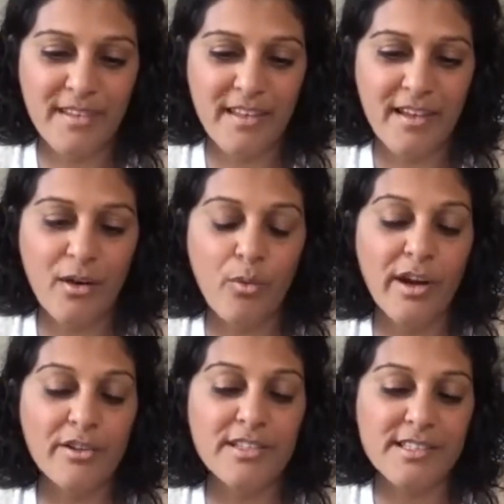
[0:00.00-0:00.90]

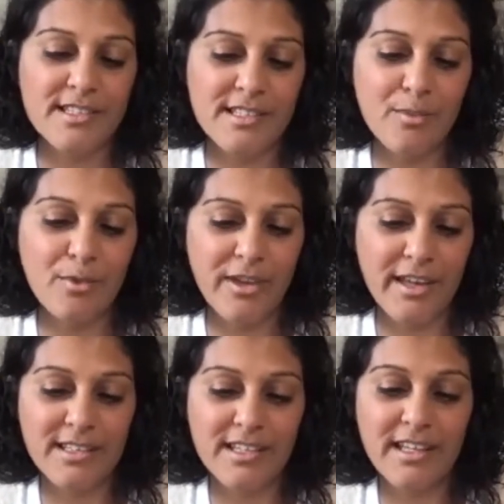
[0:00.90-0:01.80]
Awareness is
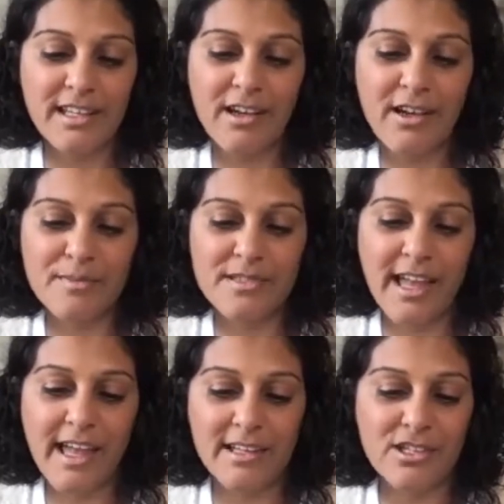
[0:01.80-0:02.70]
double-ended. It comes
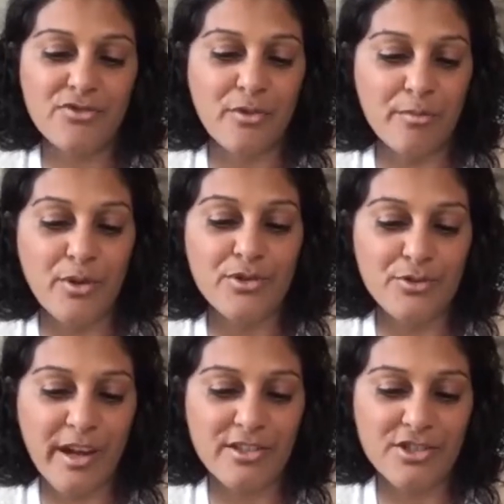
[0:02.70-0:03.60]
at us from both
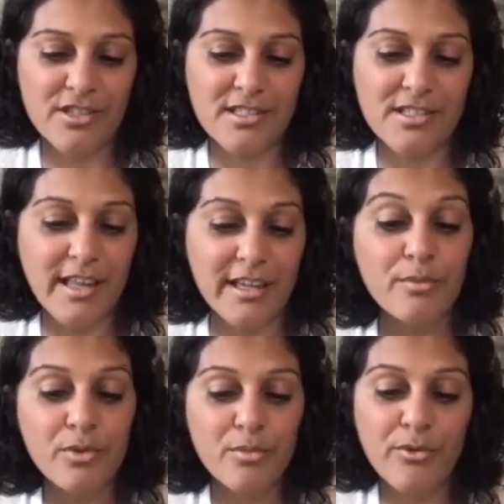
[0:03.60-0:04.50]
directions. Like a
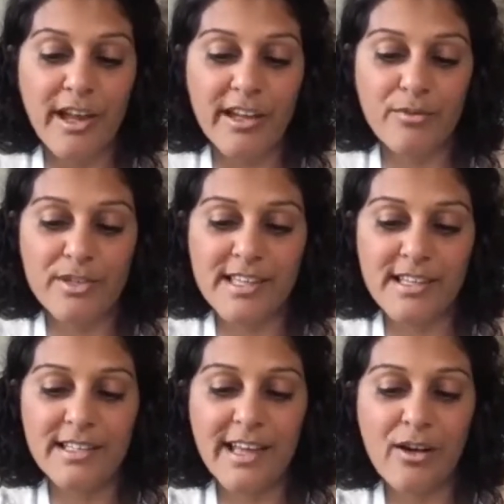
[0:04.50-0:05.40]
boomerang, we
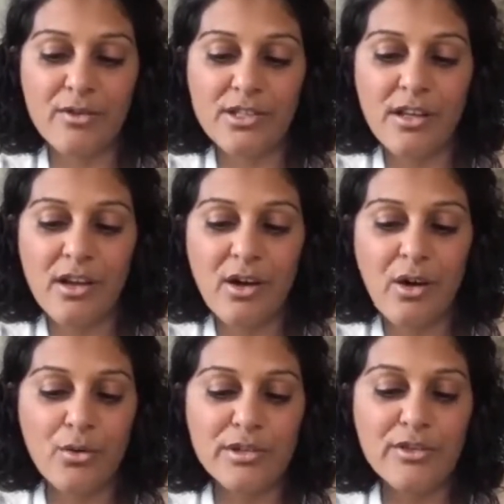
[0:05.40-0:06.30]
send it out
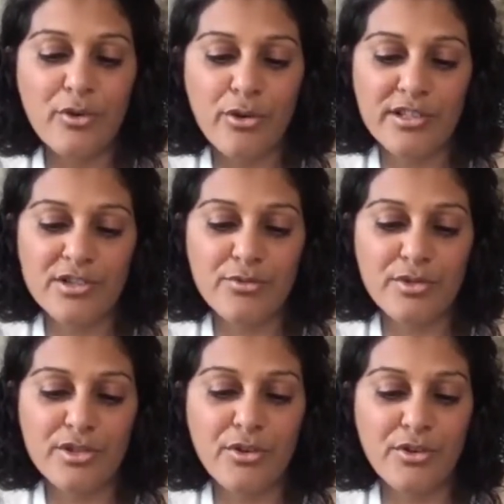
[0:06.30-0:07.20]
only for it to
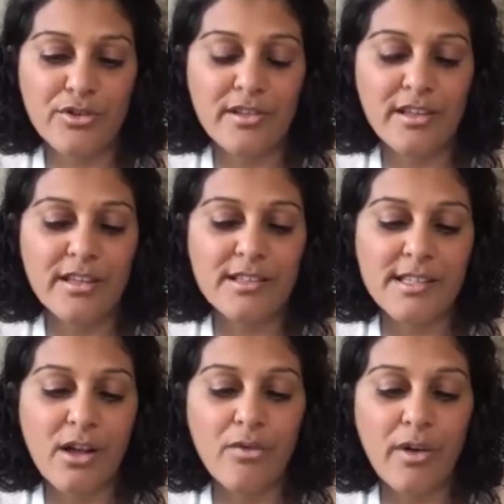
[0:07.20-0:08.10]
return.
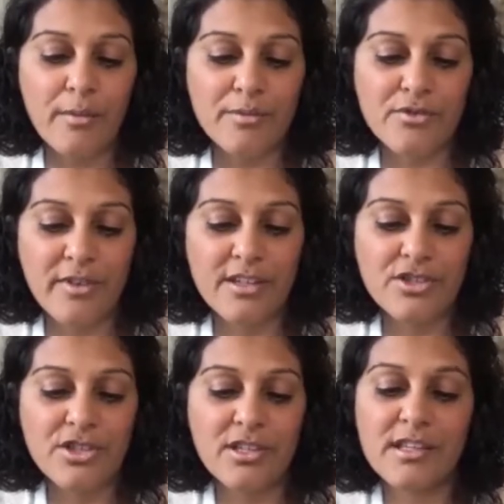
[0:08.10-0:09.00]

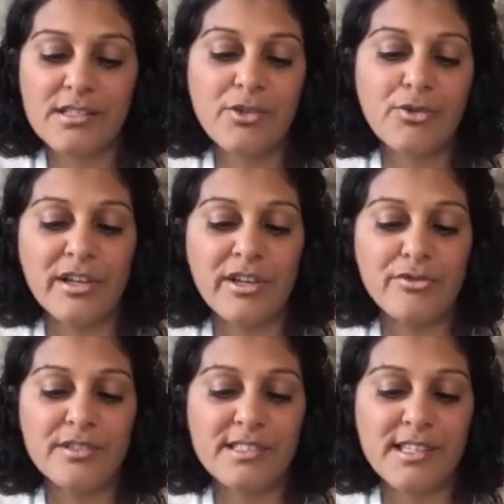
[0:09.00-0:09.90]
Self-observation is a
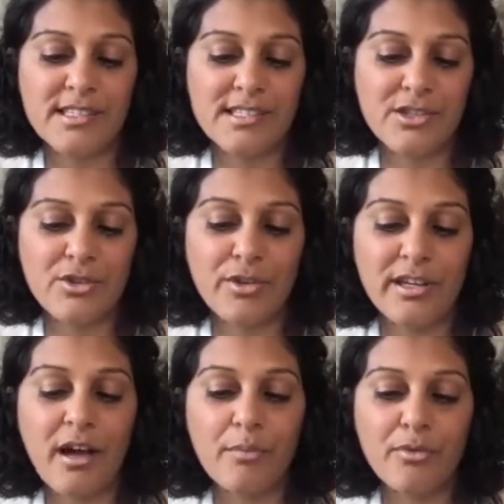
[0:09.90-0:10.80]

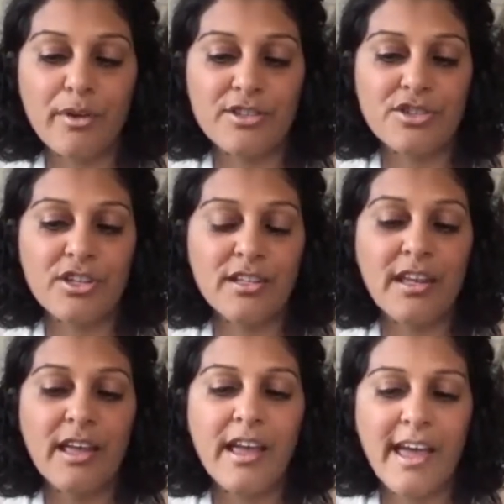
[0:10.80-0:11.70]
360-degree operation.
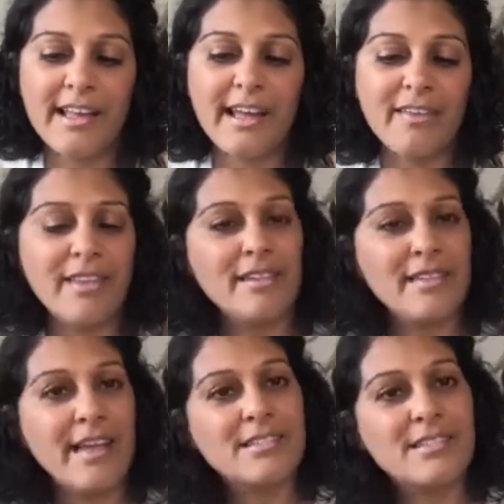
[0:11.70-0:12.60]
And I think
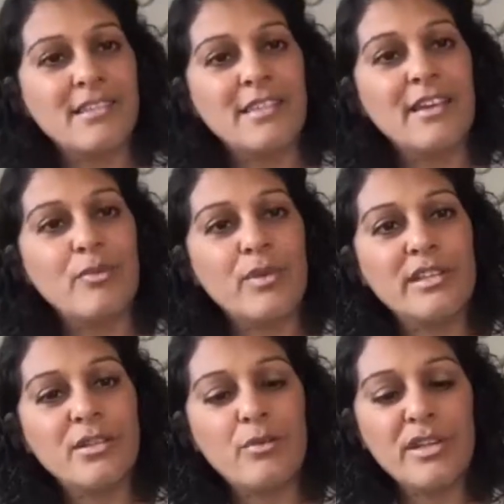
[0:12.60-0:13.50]
that's the thing.
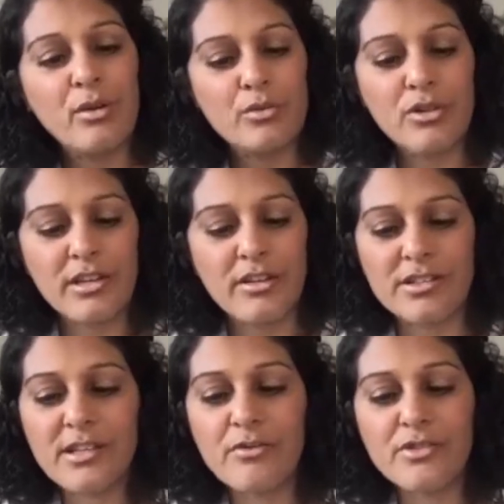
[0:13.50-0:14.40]
We don't look at
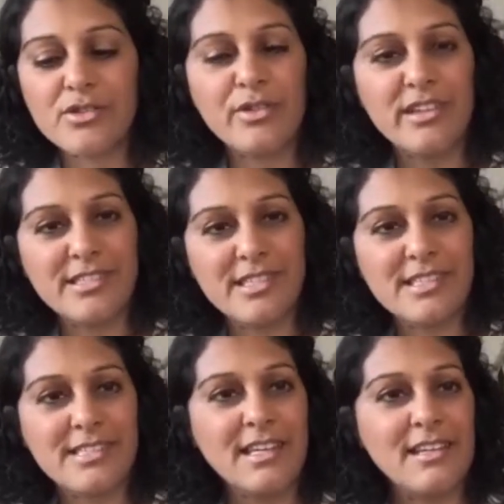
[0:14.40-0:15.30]
ourselves
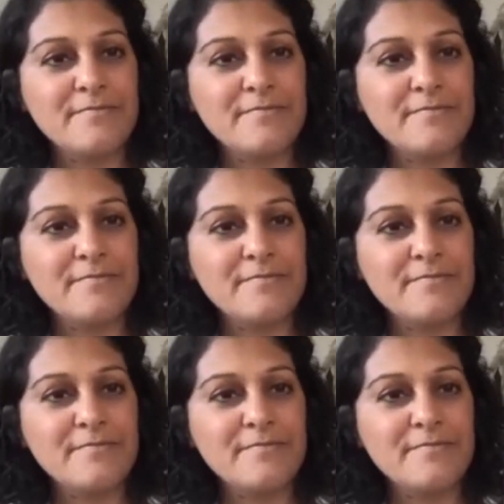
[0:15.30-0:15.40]
360.